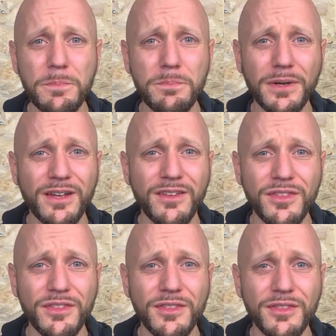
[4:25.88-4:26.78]
but
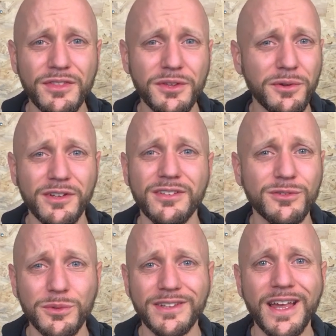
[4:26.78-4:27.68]
the audience
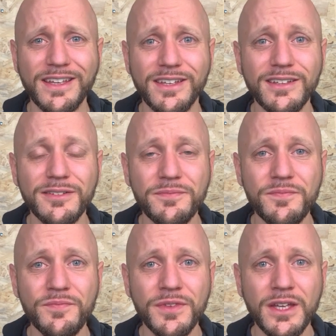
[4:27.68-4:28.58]
won't like it.
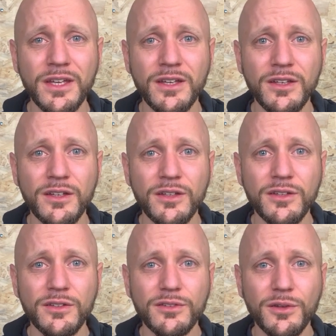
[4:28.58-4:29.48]

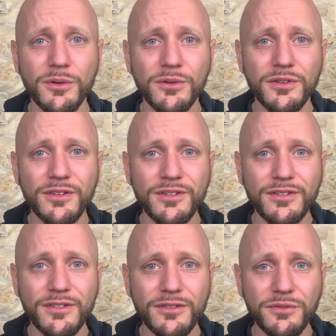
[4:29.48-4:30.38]
So,
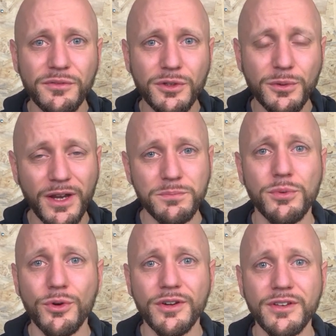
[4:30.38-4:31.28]
quite
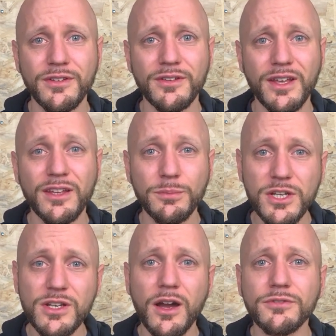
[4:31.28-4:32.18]
important,
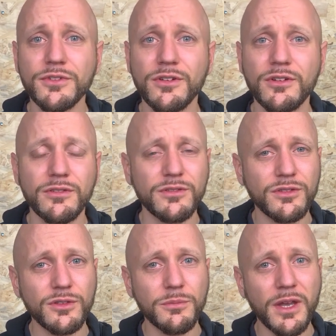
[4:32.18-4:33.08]
especially after
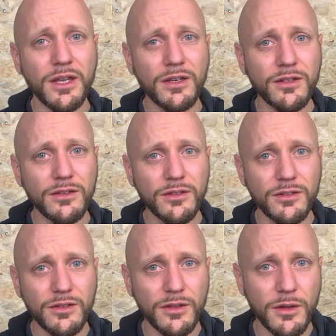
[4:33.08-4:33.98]
you made
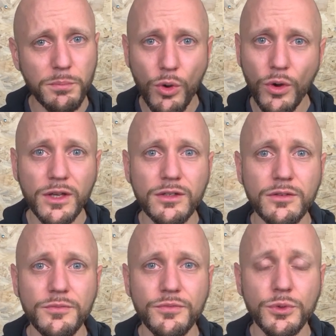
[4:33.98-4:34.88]
a point
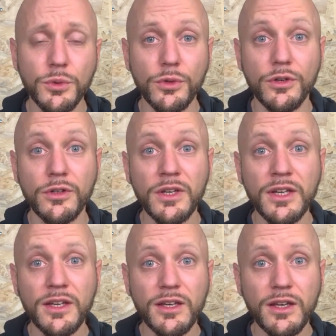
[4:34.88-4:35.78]
or
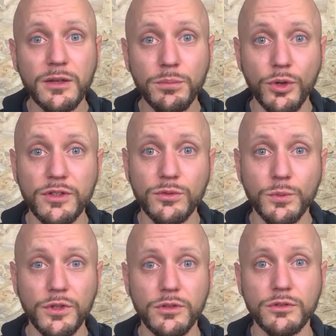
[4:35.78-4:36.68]
at points
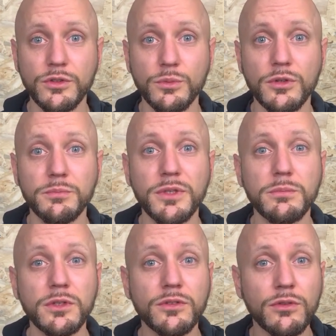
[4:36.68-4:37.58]
where you want
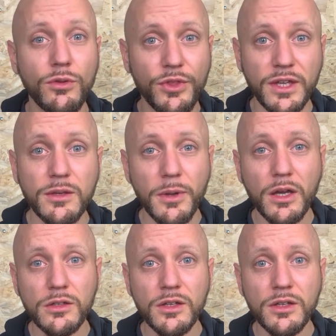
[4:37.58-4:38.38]
people to think about